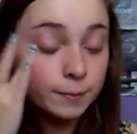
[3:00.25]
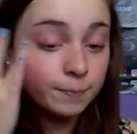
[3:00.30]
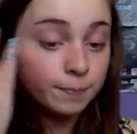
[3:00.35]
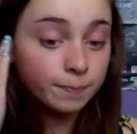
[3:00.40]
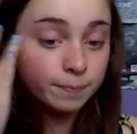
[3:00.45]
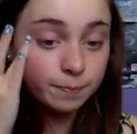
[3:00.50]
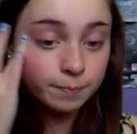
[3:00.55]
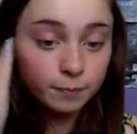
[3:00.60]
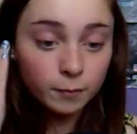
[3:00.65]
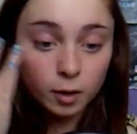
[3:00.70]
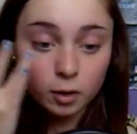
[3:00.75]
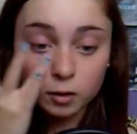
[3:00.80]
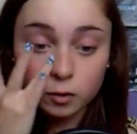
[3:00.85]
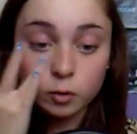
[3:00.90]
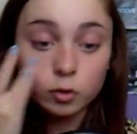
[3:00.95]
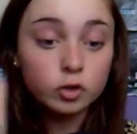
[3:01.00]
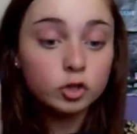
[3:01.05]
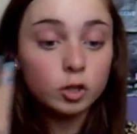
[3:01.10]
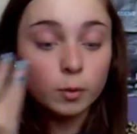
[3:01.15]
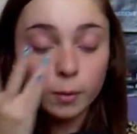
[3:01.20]
a
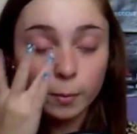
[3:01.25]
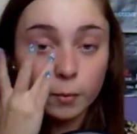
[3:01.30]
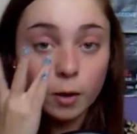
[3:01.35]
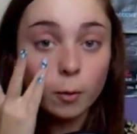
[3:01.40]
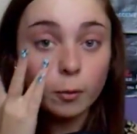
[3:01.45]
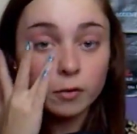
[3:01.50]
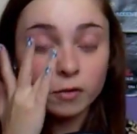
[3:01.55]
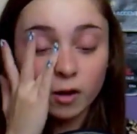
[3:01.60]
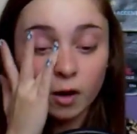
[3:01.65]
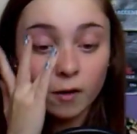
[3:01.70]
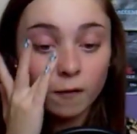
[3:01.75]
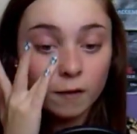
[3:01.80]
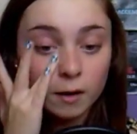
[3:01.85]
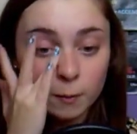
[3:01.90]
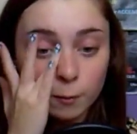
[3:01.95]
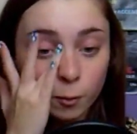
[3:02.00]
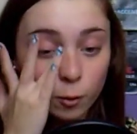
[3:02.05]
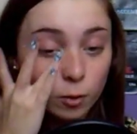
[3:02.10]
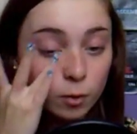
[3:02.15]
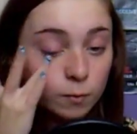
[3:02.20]
good job I'm not with her
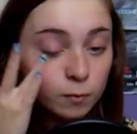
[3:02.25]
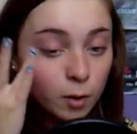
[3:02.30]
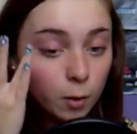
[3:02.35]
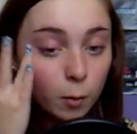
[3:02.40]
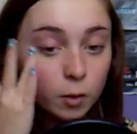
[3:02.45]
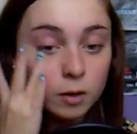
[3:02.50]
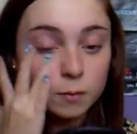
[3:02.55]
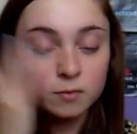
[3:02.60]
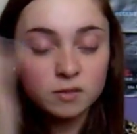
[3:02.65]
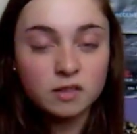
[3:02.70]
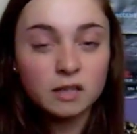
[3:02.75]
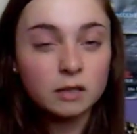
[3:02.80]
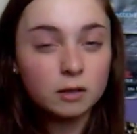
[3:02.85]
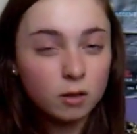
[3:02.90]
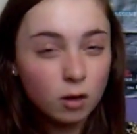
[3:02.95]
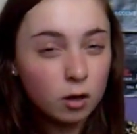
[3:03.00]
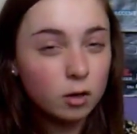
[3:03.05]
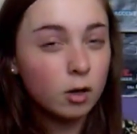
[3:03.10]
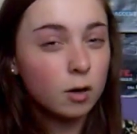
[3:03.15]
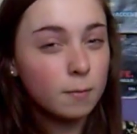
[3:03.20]
anymore. I want him to
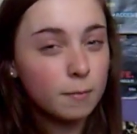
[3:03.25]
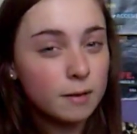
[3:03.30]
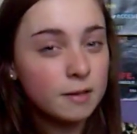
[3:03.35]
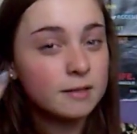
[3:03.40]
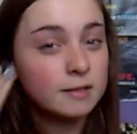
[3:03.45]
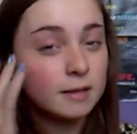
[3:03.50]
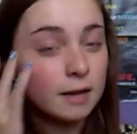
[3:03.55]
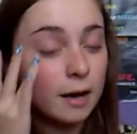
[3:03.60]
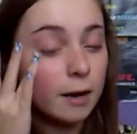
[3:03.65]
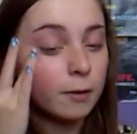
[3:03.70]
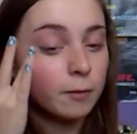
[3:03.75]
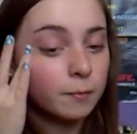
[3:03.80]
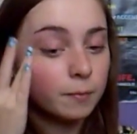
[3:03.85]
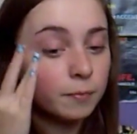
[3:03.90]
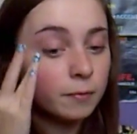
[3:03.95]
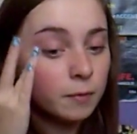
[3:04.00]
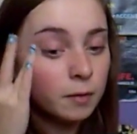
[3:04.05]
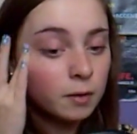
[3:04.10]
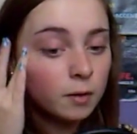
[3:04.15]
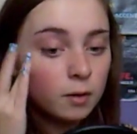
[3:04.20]
think, God, I'm missing out.
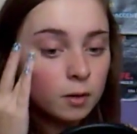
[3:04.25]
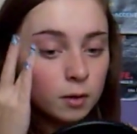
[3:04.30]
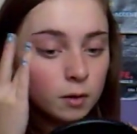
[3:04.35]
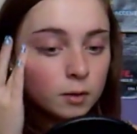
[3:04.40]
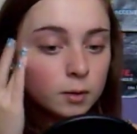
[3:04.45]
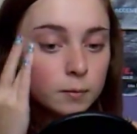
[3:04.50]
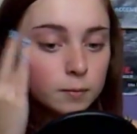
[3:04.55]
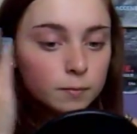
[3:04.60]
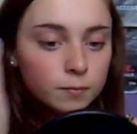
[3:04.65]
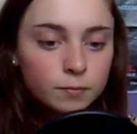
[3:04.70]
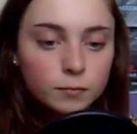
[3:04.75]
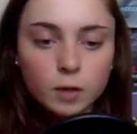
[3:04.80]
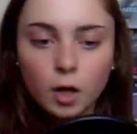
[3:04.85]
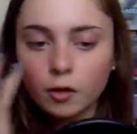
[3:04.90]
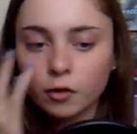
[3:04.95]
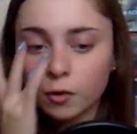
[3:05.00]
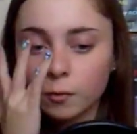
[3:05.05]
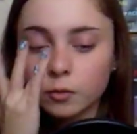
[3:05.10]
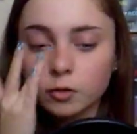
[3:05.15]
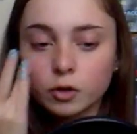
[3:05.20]

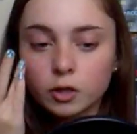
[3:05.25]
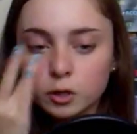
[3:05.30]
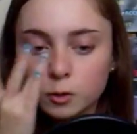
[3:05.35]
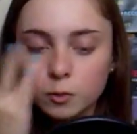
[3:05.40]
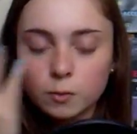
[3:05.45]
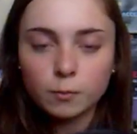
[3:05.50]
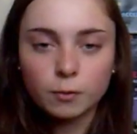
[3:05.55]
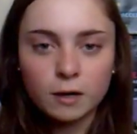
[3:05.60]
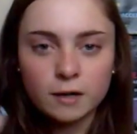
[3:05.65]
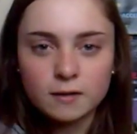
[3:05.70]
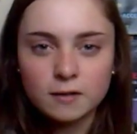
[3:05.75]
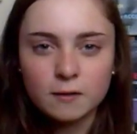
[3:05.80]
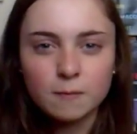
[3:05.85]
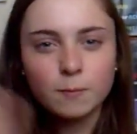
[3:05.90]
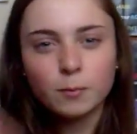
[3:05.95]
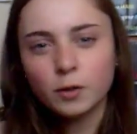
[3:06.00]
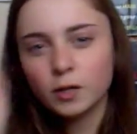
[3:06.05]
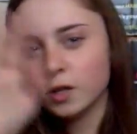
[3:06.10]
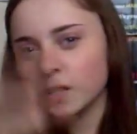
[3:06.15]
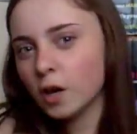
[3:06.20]
Not that I'm trying to impress
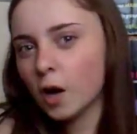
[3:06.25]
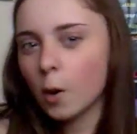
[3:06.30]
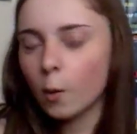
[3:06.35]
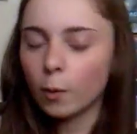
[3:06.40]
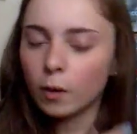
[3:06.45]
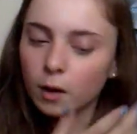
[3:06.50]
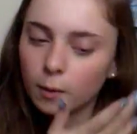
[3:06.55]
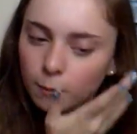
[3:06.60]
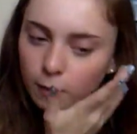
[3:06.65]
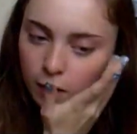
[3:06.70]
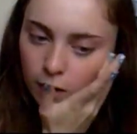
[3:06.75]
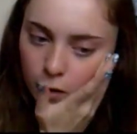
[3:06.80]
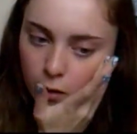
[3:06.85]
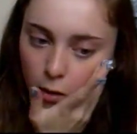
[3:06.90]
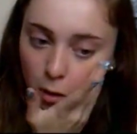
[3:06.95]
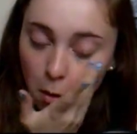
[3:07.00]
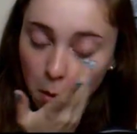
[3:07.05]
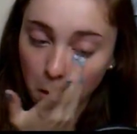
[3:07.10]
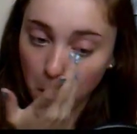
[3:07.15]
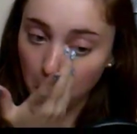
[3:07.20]
him, but you know what I
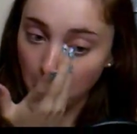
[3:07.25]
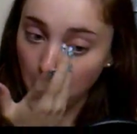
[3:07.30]
mean.